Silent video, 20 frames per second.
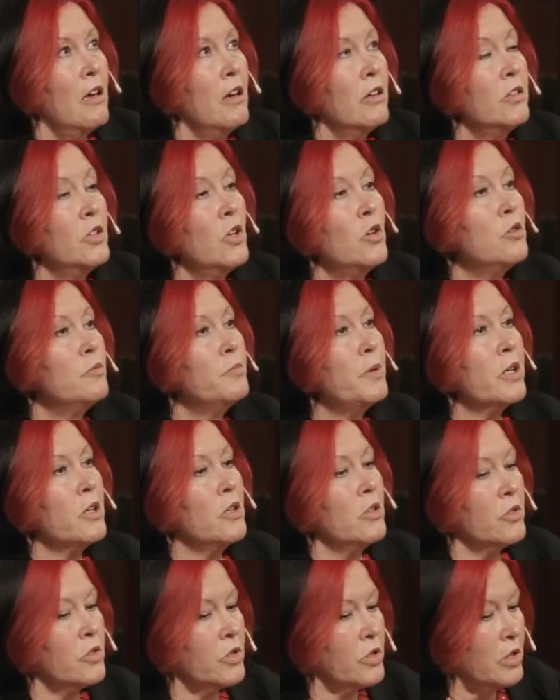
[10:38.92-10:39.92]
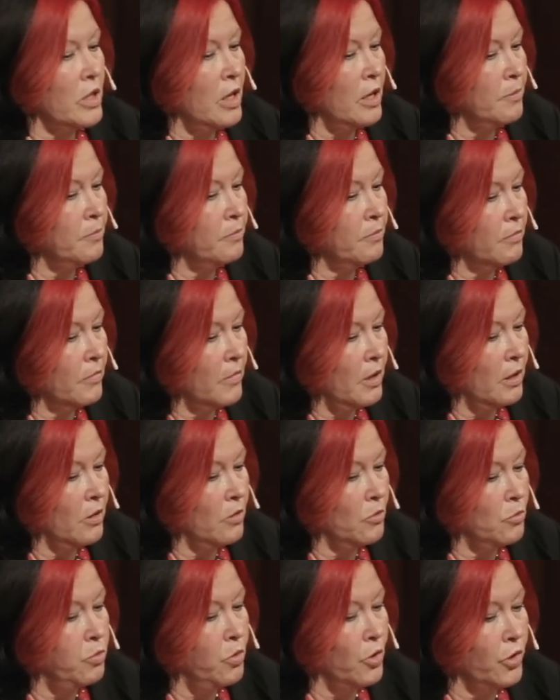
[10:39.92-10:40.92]
No, because
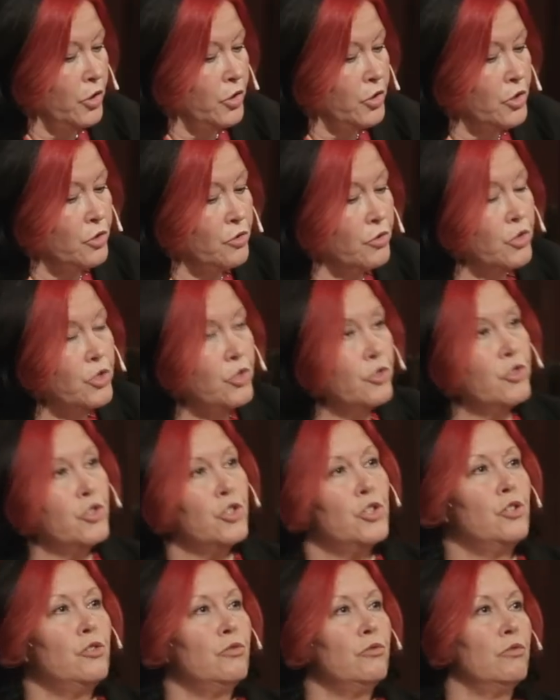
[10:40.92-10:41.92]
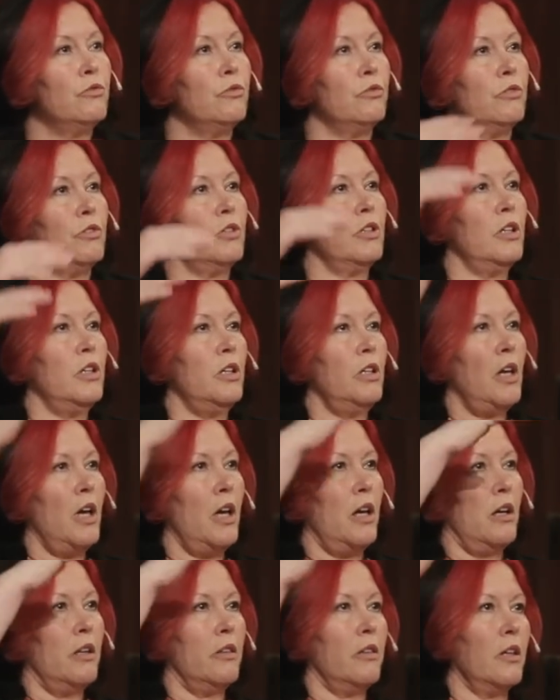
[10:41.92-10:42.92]
what you do is you tune
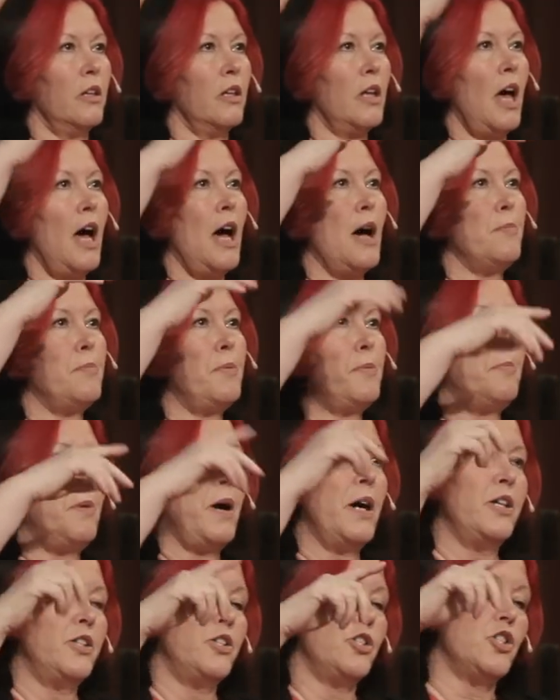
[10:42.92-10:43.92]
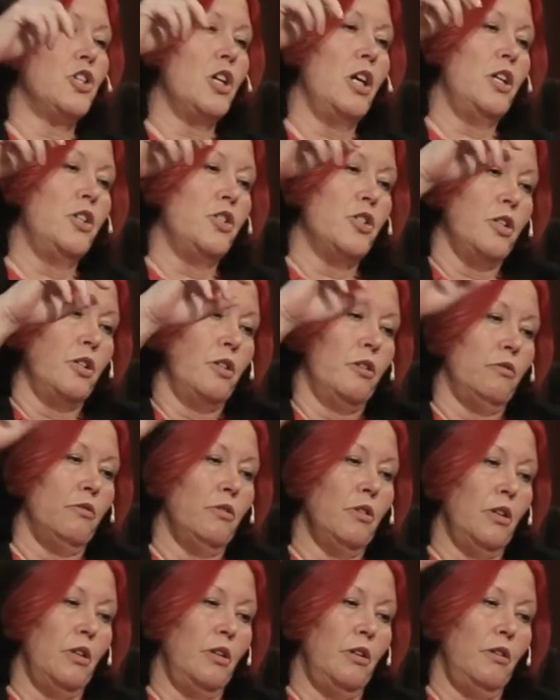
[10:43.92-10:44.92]
the gap by changing
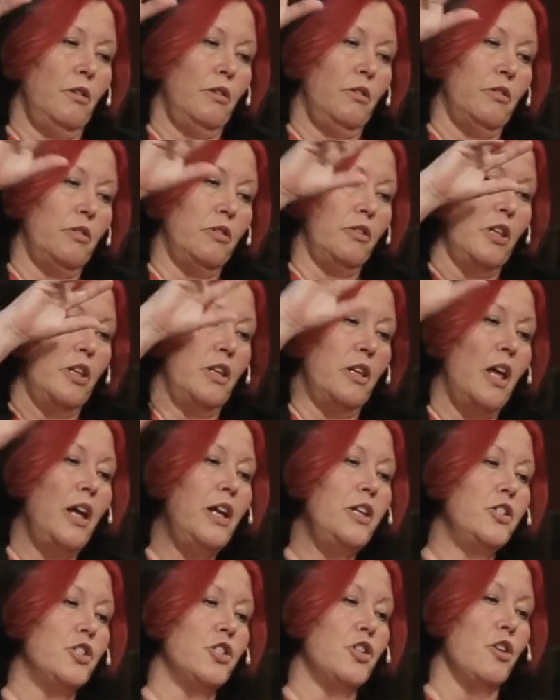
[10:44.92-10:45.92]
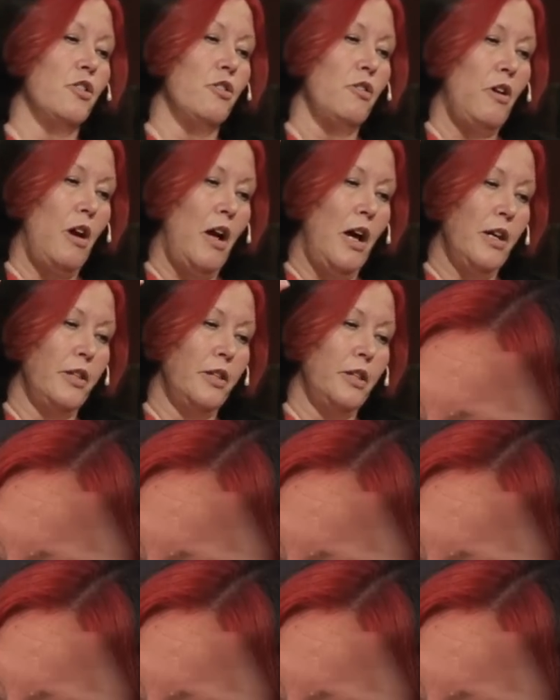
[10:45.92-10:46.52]
the nature and